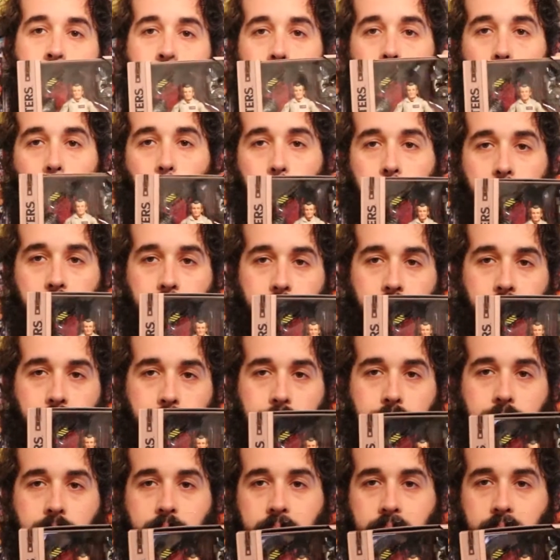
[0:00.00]
open them
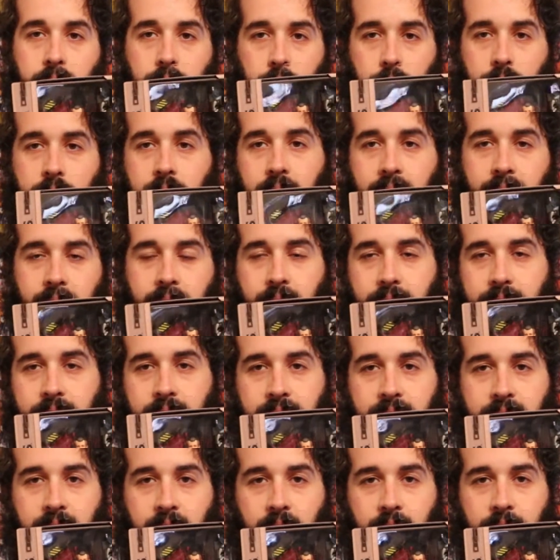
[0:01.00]
up, look at a
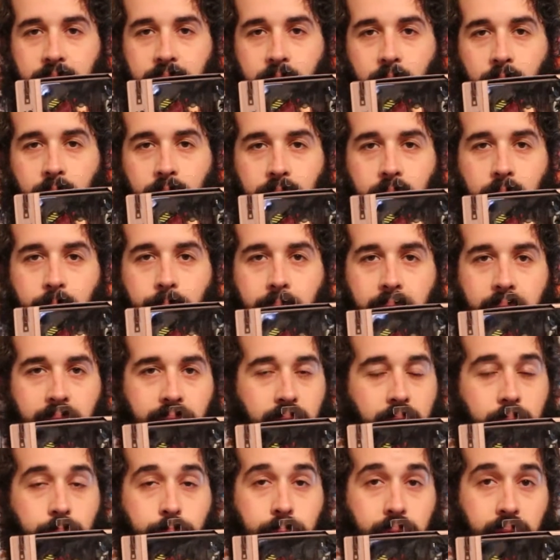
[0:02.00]
detailed view of them, and
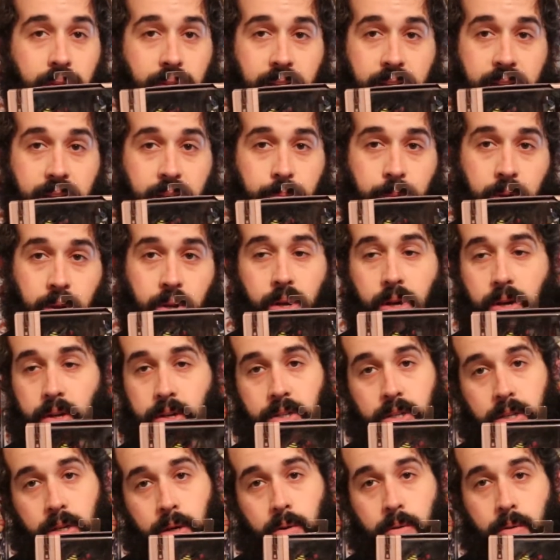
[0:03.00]
then build the Demon Dog.
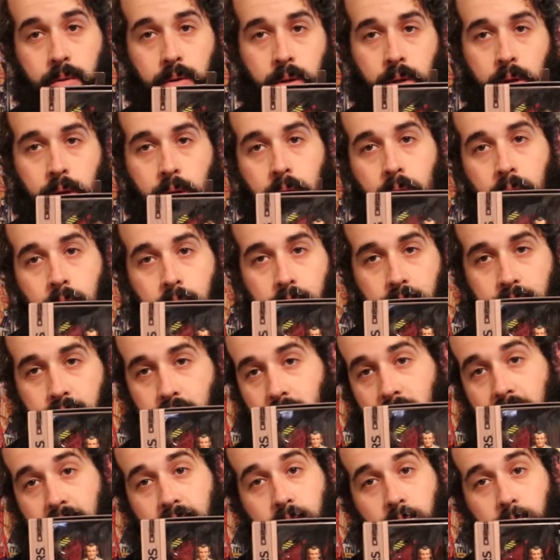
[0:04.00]
So let's
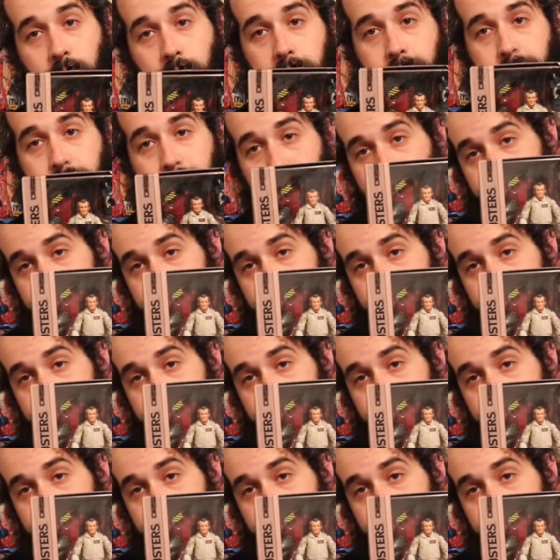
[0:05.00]
get to it.